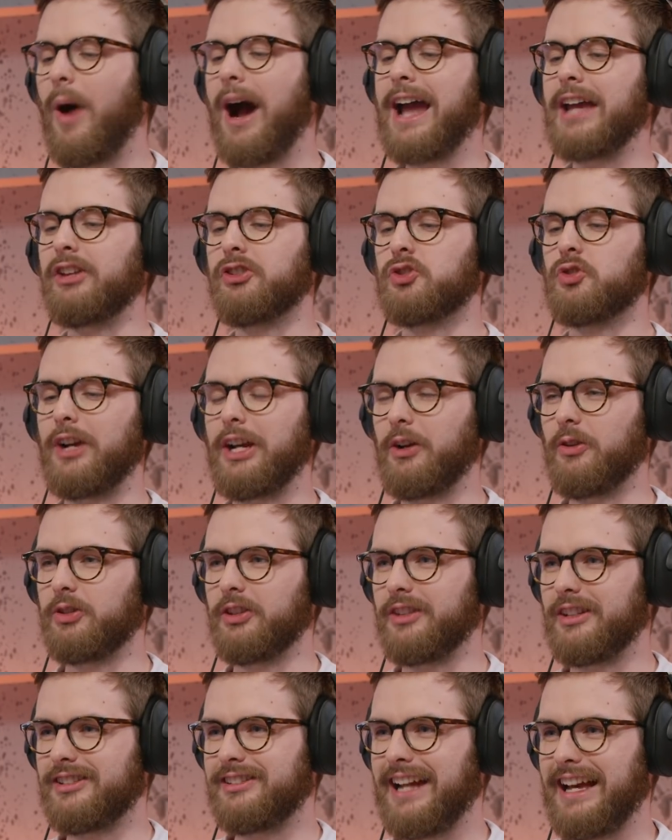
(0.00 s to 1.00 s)
like, why is Dracos
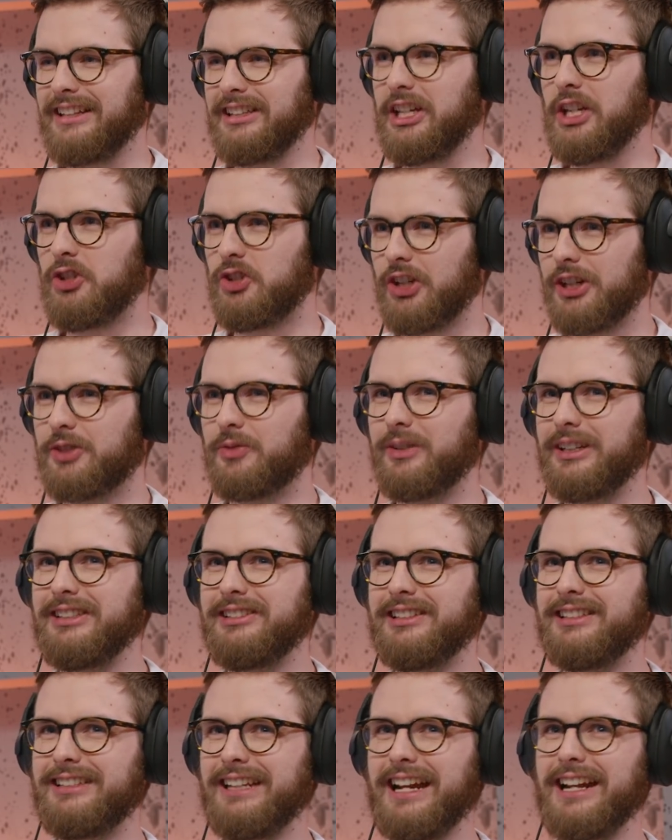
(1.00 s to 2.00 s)
on this desk? He just
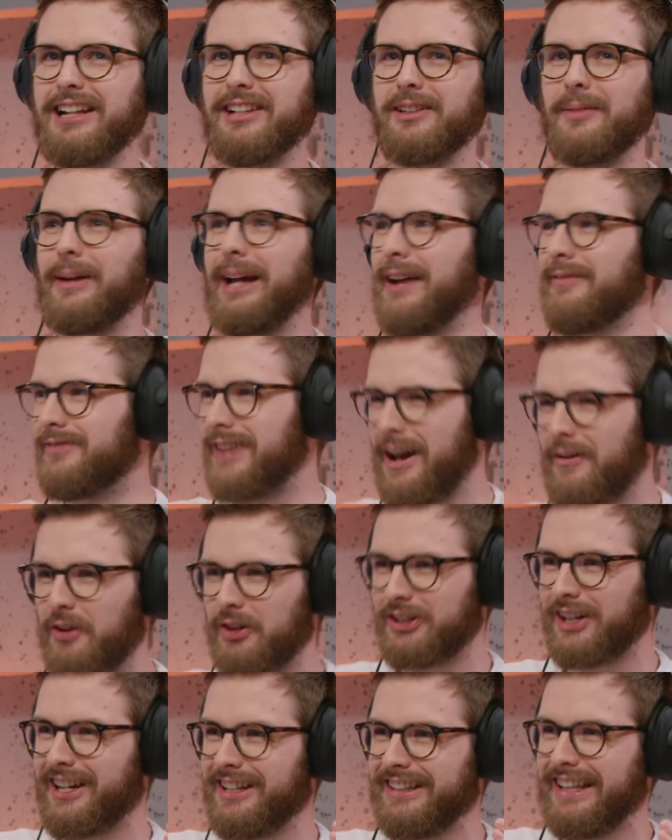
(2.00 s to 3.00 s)
reads the standings. I'm like, I've
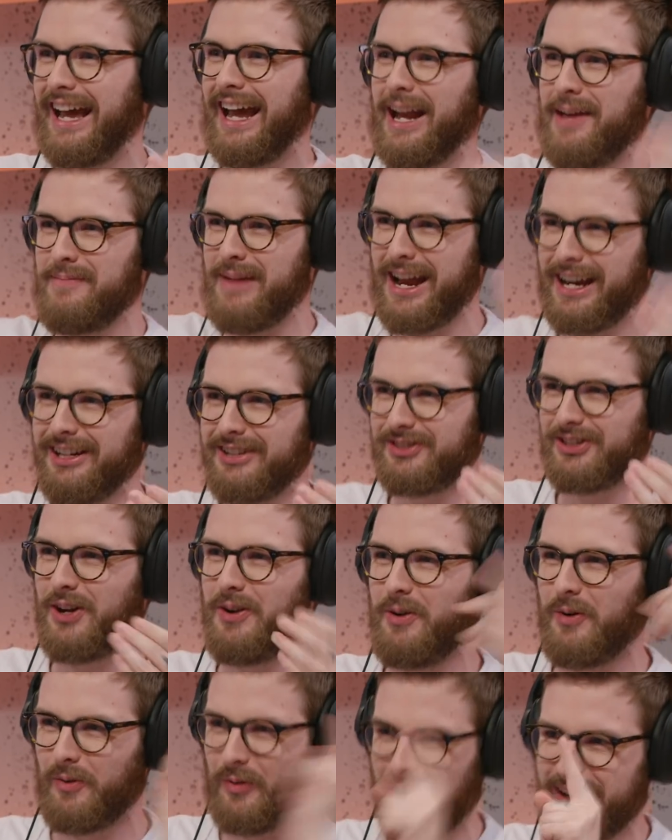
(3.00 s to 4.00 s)
never done that. I made a
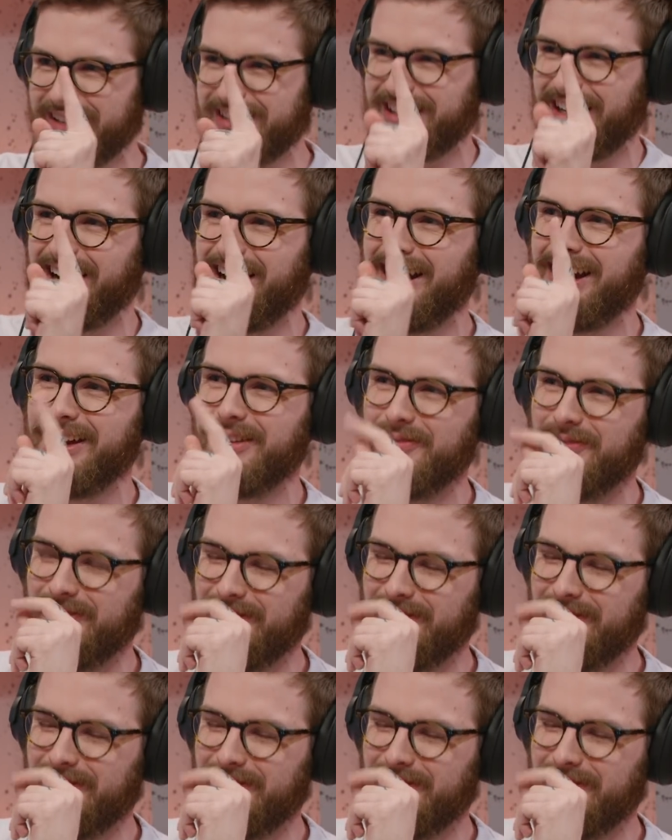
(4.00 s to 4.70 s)
joke one time.